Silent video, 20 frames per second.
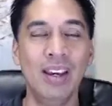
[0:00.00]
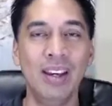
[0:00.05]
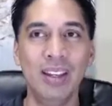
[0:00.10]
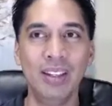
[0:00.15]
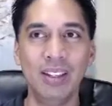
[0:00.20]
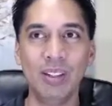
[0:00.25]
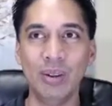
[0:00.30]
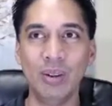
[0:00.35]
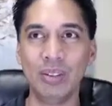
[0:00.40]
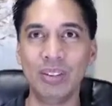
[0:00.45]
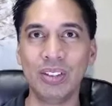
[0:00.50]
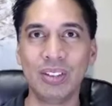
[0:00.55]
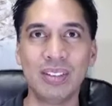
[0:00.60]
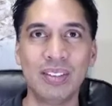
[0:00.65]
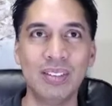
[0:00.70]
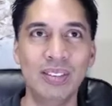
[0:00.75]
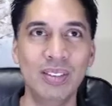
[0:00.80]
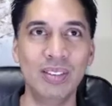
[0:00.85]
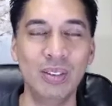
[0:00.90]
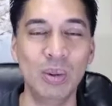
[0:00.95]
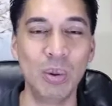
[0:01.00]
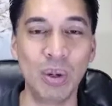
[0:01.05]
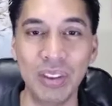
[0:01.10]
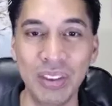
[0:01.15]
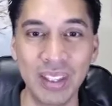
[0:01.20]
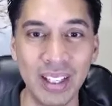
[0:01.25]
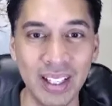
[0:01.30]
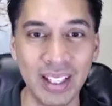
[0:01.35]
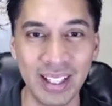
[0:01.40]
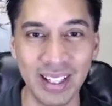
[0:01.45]
You weren't
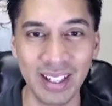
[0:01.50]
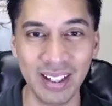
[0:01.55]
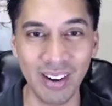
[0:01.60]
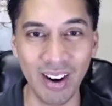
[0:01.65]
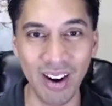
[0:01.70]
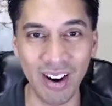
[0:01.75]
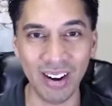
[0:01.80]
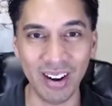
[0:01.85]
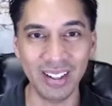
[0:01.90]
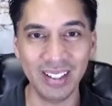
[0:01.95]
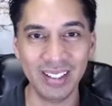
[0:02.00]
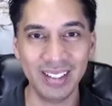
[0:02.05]
thinking at all.